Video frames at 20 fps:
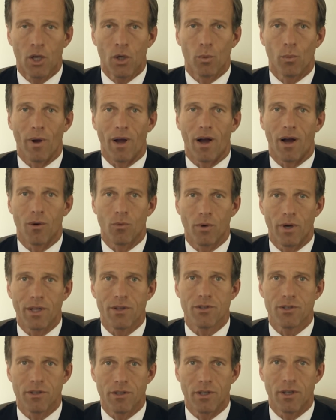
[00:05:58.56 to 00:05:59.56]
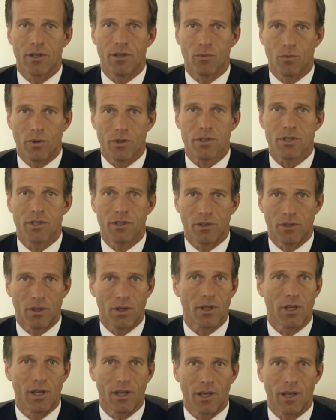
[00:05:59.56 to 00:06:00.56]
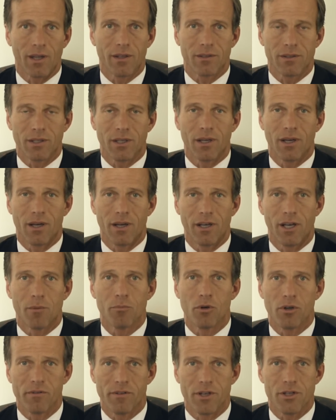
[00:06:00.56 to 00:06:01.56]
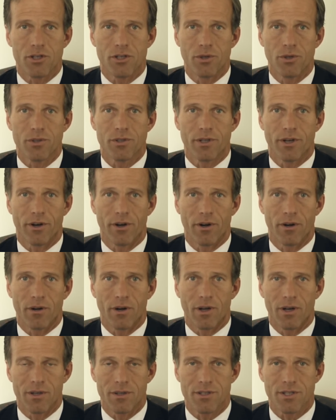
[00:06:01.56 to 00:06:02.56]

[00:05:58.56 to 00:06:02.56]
Well, we're still looking at a number of issues. There are